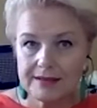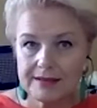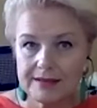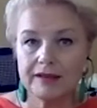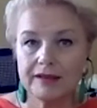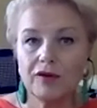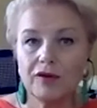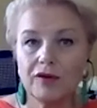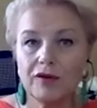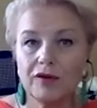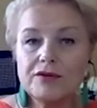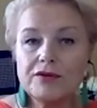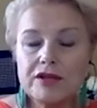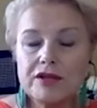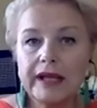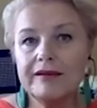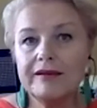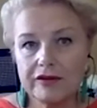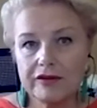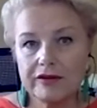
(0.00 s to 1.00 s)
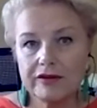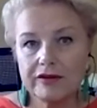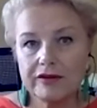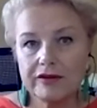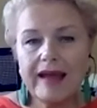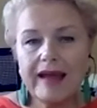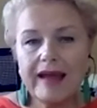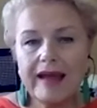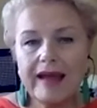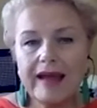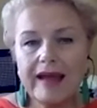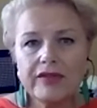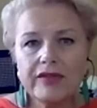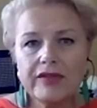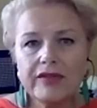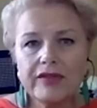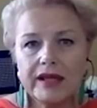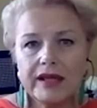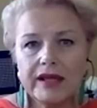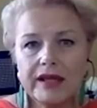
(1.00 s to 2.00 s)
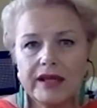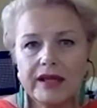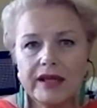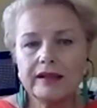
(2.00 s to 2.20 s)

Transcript: and also the culture.